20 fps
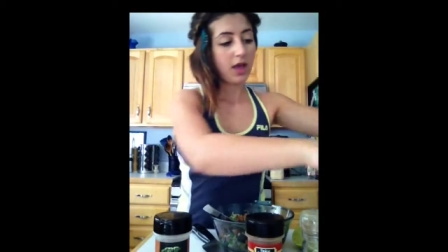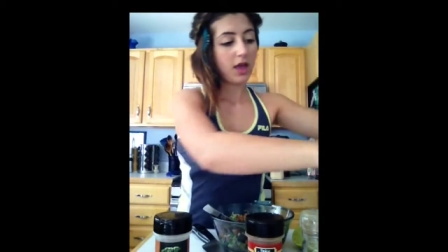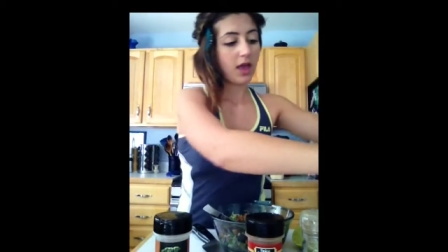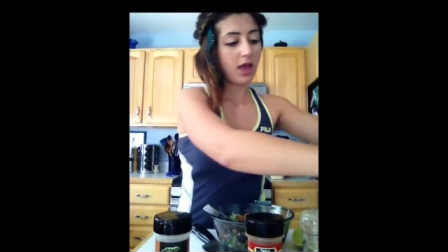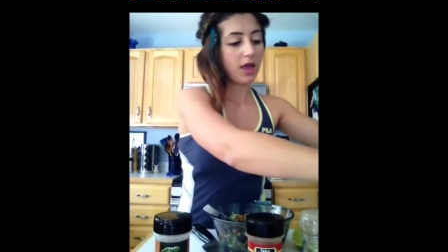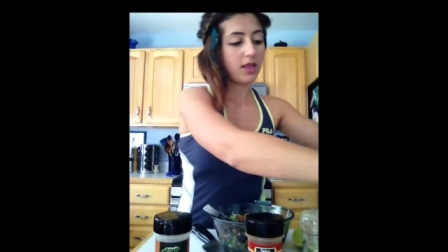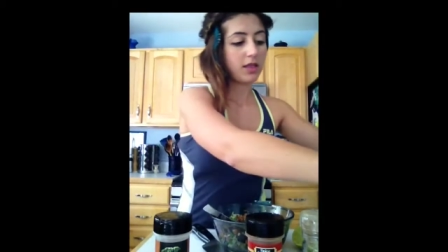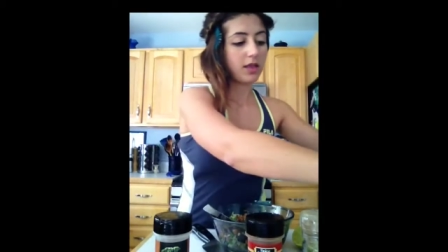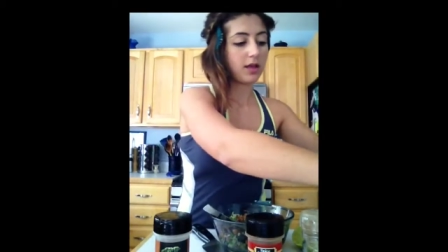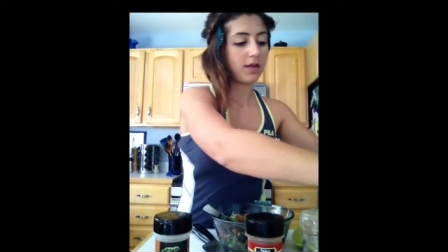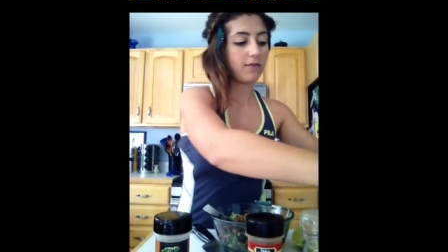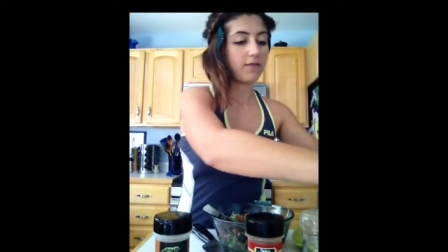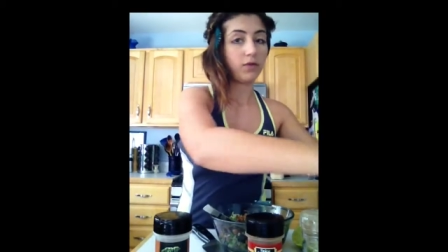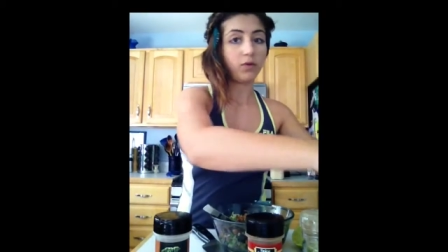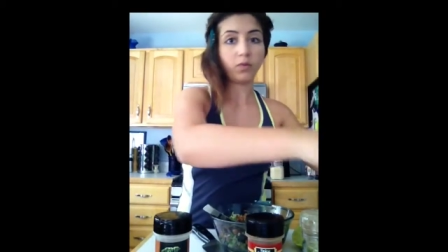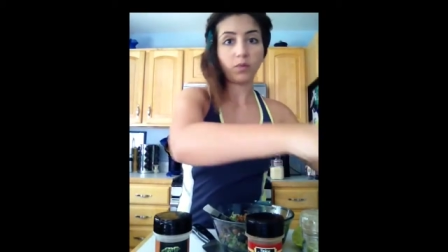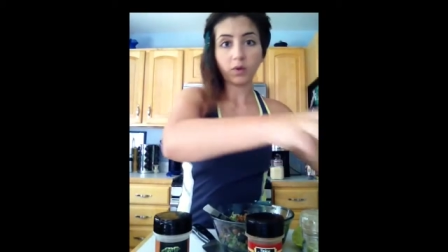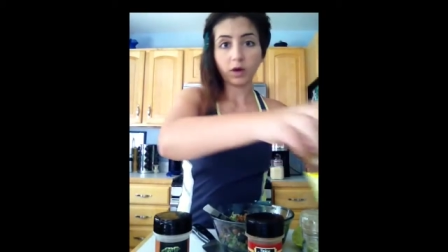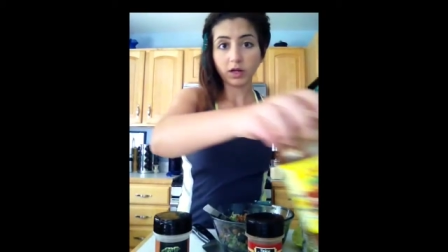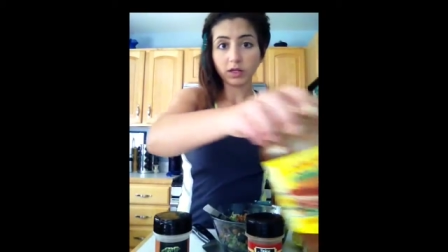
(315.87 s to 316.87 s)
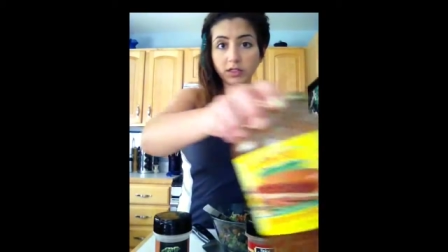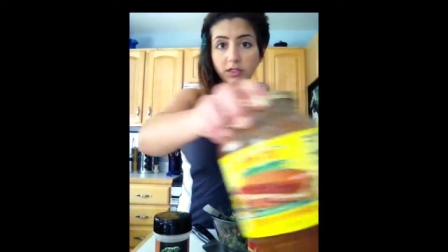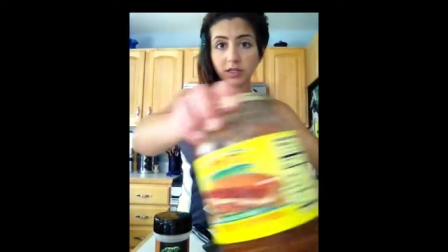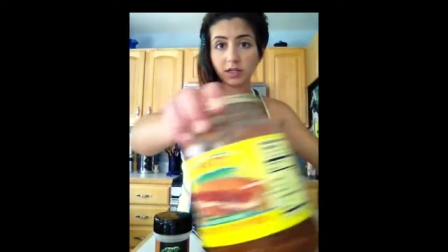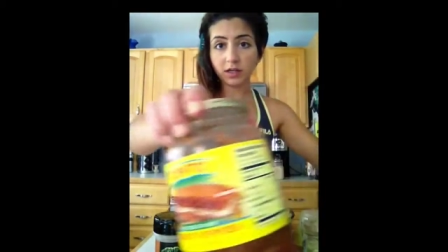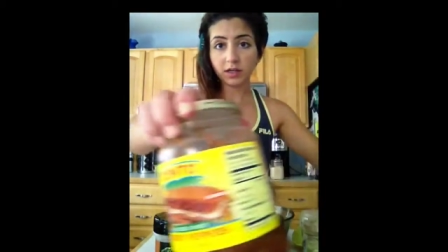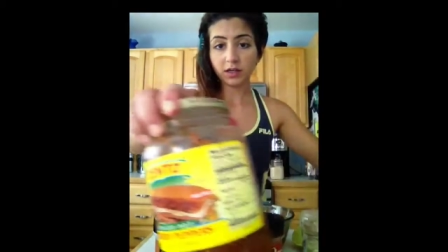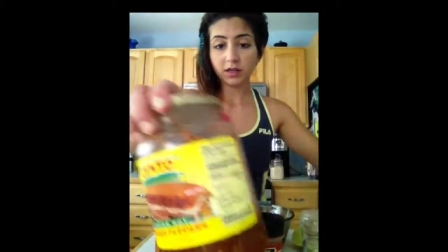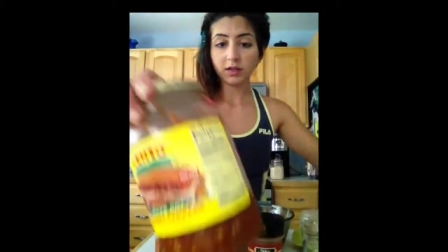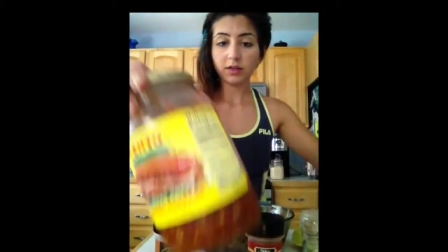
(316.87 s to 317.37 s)
and then if you
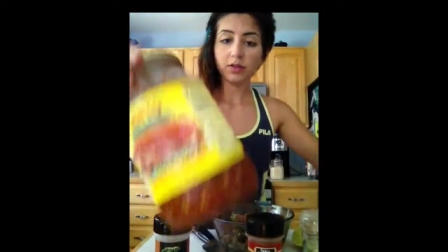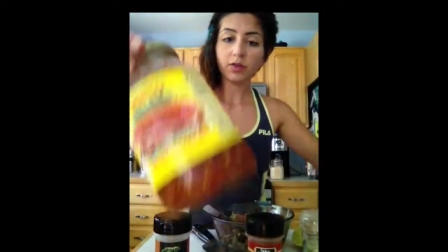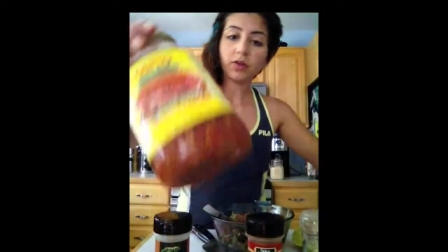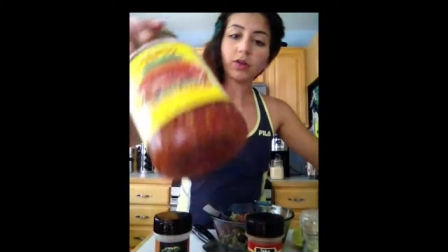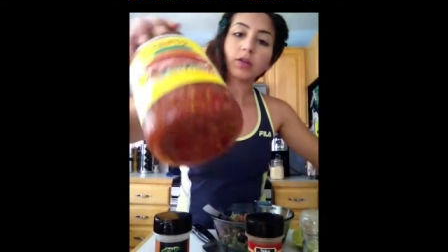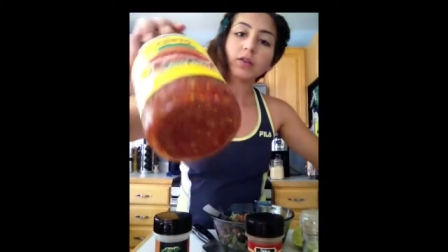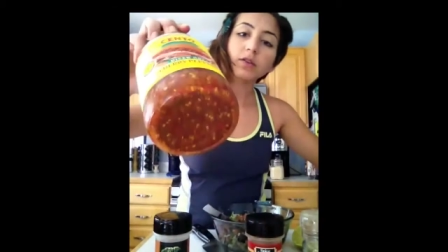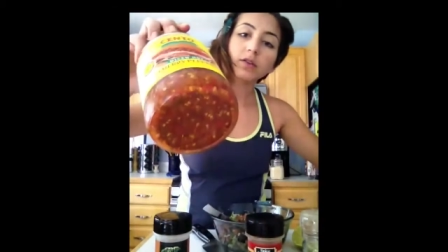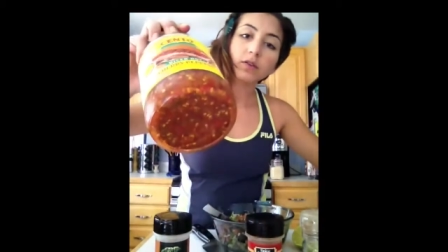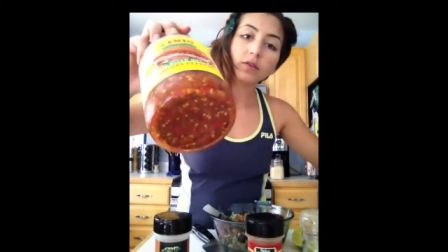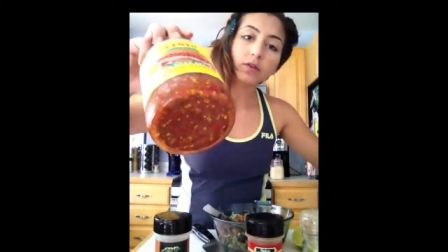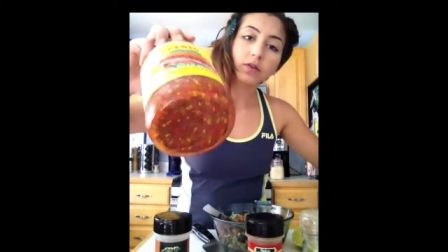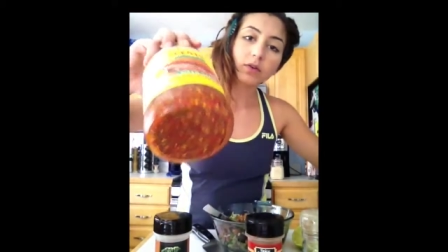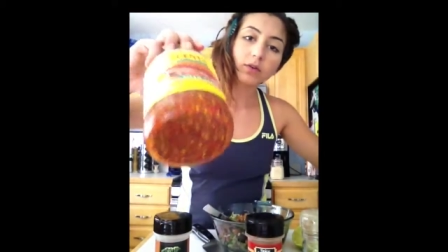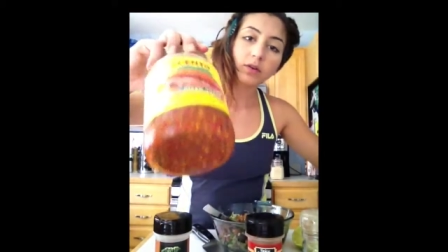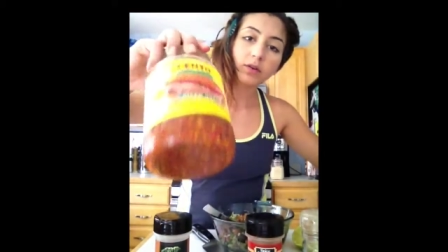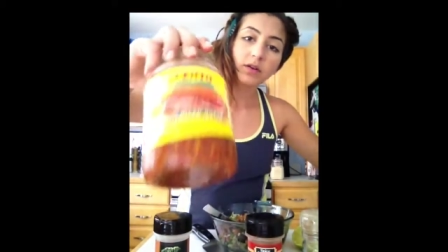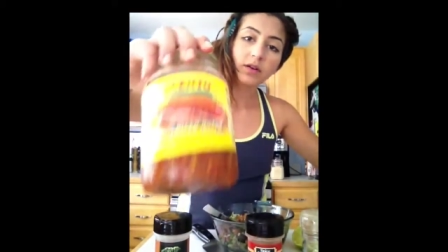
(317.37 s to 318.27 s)
wanted, you could do